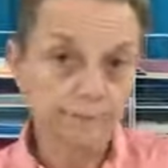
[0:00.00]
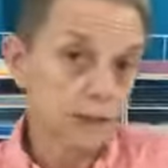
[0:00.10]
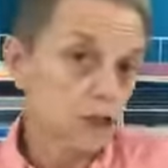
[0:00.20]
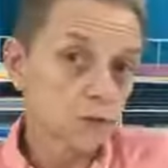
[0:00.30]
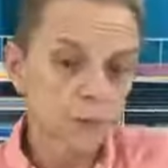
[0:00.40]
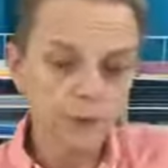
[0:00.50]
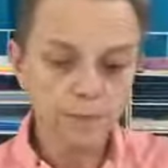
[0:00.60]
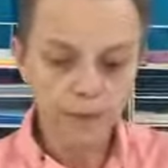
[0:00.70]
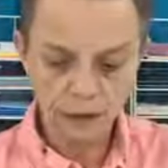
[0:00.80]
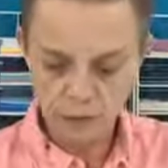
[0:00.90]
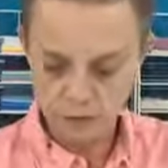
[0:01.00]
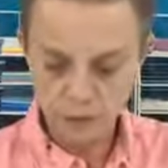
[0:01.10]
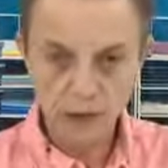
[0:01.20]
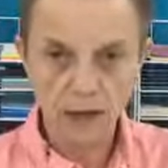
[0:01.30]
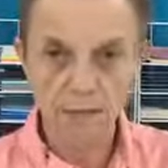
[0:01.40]
It just would be, because
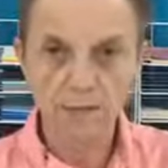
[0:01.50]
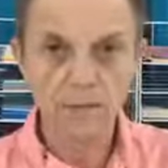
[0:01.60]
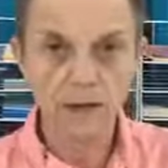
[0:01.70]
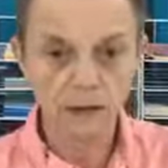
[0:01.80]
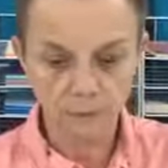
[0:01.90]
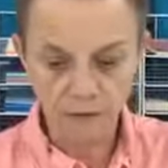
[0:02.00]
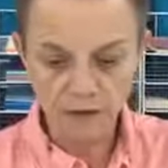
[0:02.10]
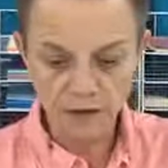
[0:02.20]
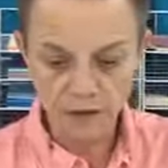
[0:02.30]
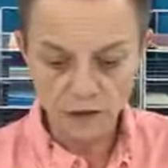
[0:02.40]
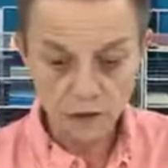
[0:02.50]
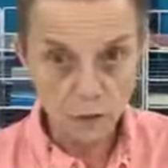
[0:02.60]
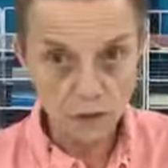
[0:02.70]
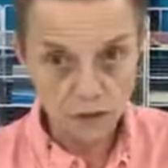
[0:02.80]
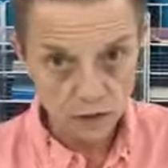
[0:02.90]
I'm a perfectionist,
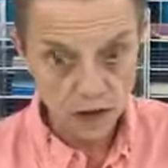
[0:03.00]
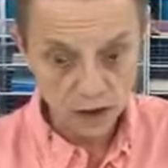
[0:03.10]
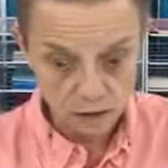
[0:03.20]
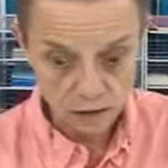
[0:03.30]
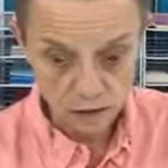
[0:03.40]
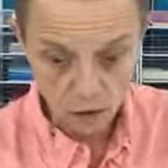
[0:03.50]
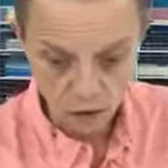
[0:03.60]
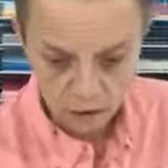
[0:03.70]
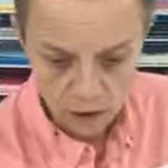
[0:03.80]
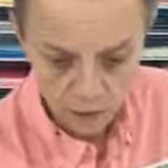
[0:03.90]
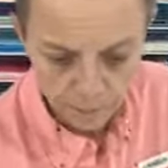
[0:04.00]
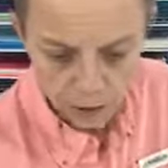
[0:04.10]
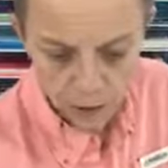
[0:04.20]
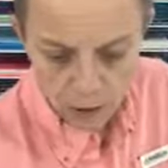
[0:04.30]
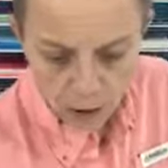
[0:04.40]
which is not good all the time.
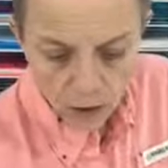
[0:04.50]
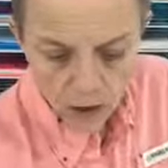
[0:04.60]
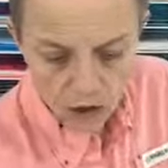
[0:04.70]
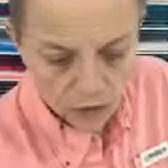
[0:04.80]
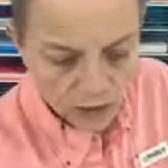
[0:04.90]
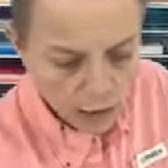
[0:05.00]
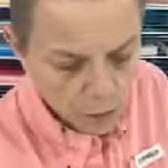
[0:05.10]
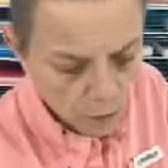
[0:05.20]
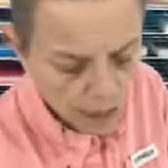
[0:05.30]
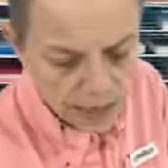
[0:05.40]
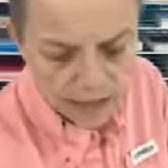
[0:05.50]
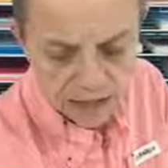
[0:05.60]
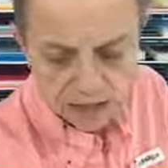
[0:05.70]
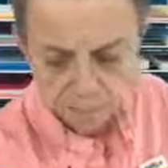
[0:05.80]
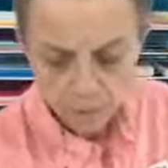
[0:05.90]
Okay, so that was my
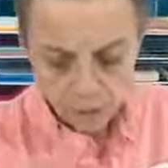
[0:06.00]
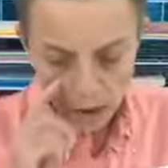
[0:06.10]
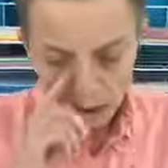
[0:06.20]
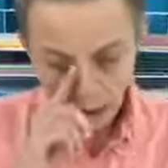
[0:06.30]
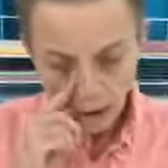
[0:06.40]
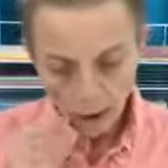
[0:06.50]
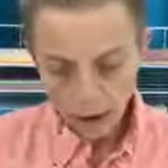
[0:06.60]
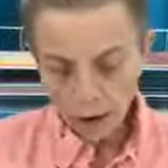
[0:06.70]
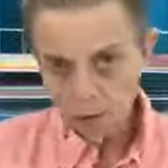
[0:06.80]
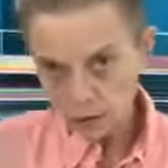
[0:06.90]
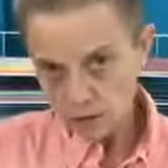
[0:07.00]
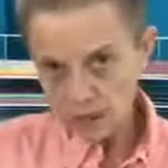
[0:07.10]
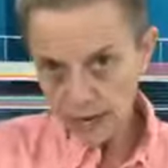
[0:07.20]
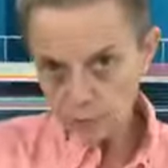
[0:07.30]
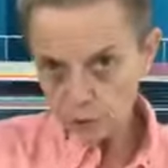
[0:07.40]
testing. And that was the
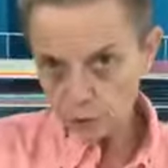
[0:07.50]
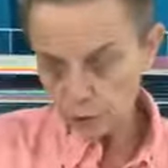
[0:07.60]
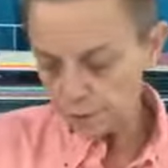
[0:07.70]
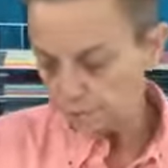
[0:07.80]
Cameo 3.